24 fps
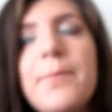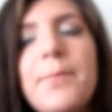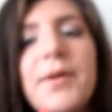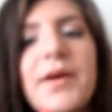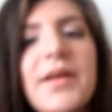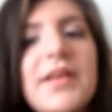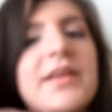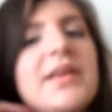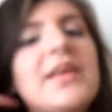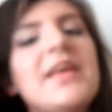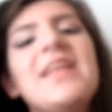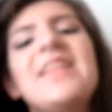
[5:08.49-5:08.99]

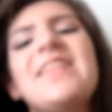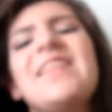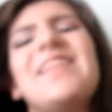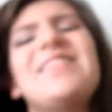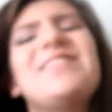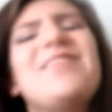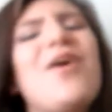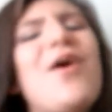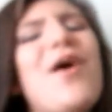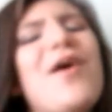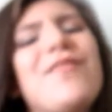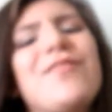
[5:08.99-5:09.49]
but that's
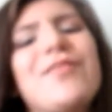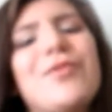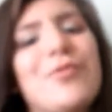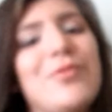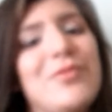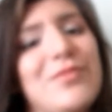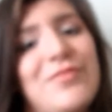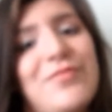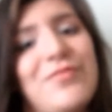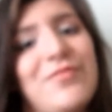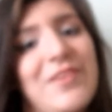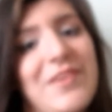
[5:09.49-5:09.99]
how
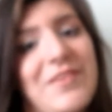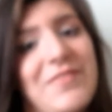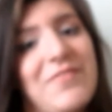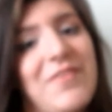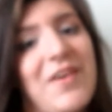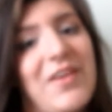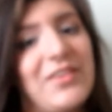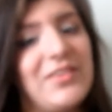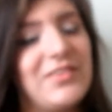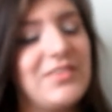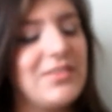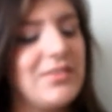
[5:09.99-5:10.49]
everyone's feet
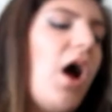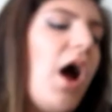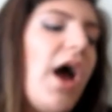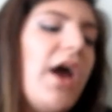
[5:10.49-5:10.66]
felt.